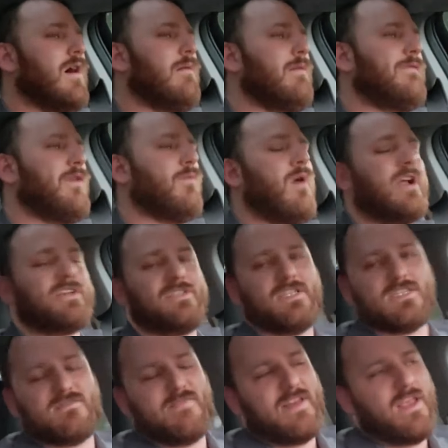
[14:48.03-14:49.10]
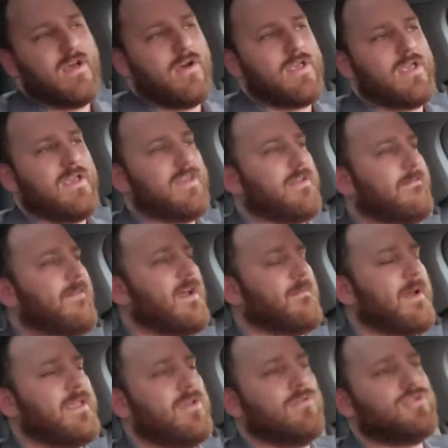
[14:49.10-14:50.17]
If you're watching this video, you either
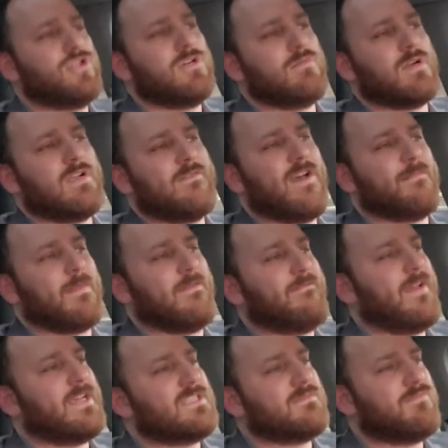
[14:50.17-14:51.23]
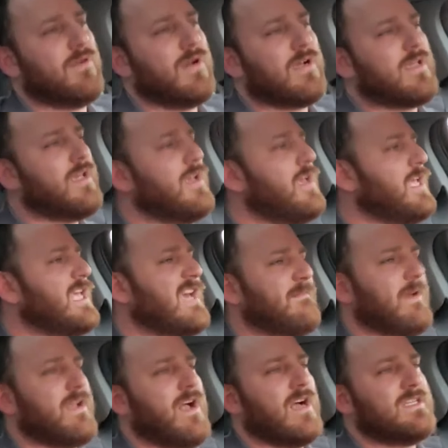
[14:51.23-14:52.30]
found my YouTube or you found my Facebook. You have
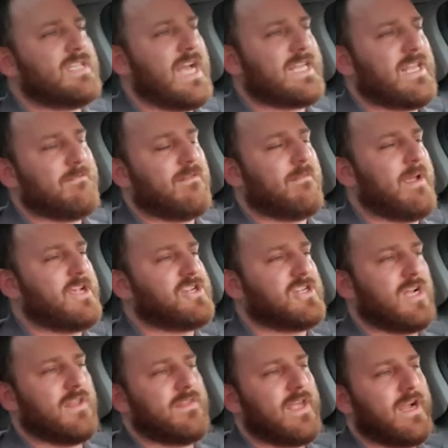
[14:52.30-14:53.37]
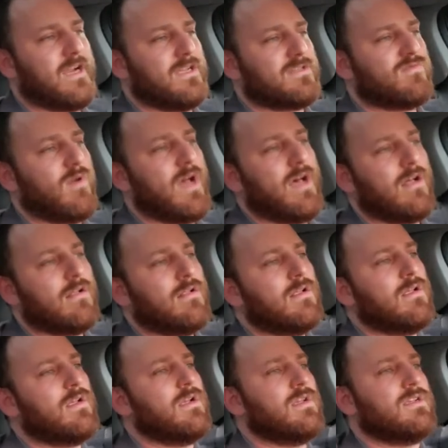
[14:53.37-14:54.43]
my contact information on there as well.
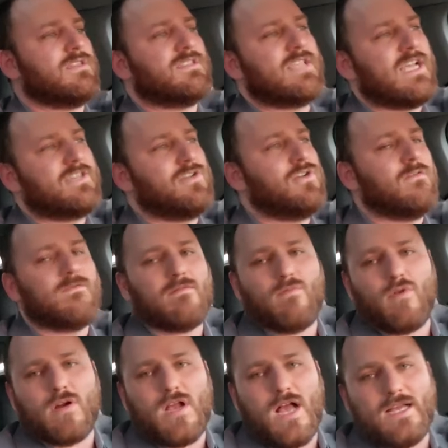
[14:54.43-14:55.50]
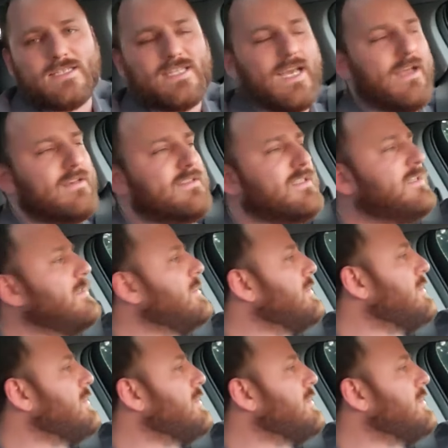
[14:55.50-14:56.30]
Stay tuned for more content.